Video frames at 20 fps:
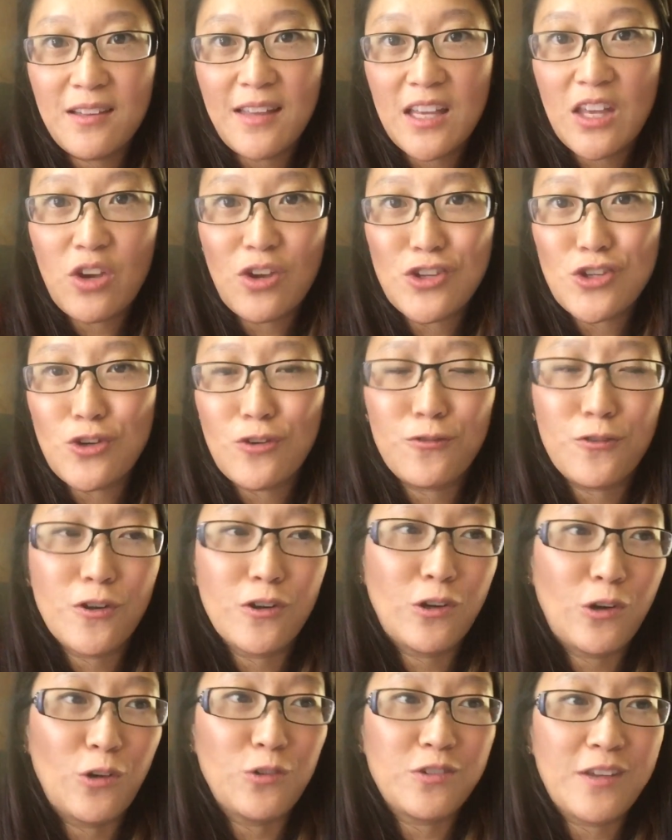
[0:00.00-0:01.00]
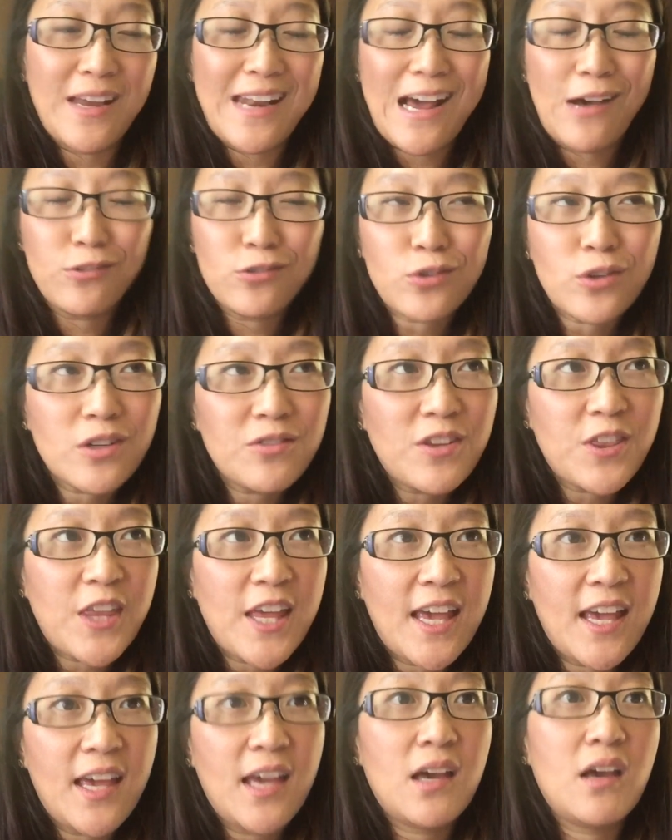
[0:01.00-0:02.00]
Like, you can do it for a girls' night out sort of a
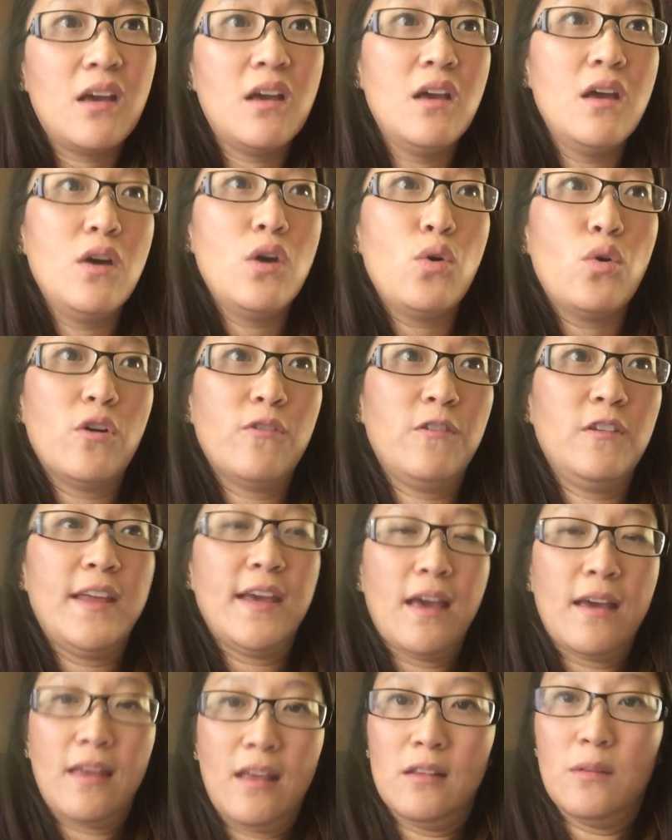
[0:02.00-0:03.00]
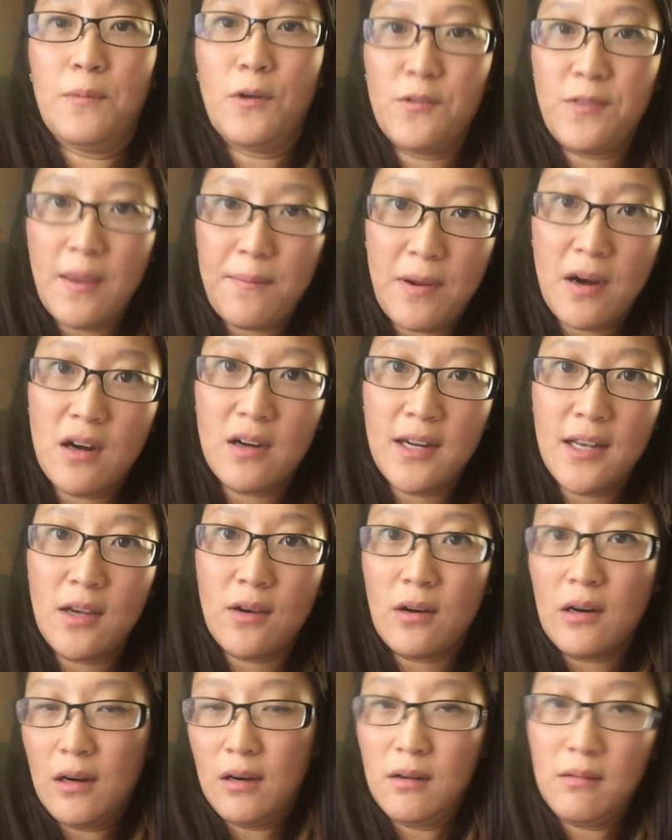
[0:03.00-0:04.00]
thing, or for like a kid's birthday party,
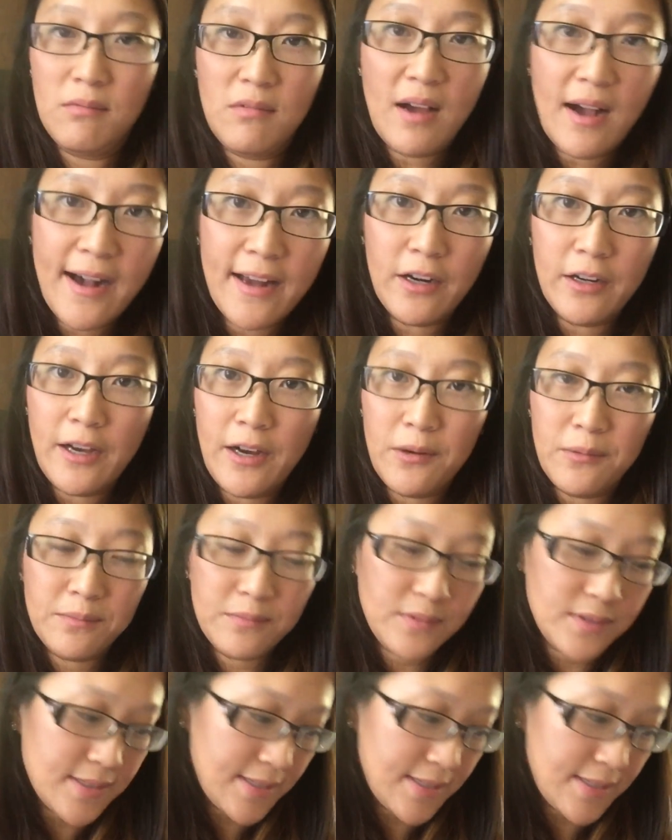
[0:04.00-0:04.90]
or I don't know.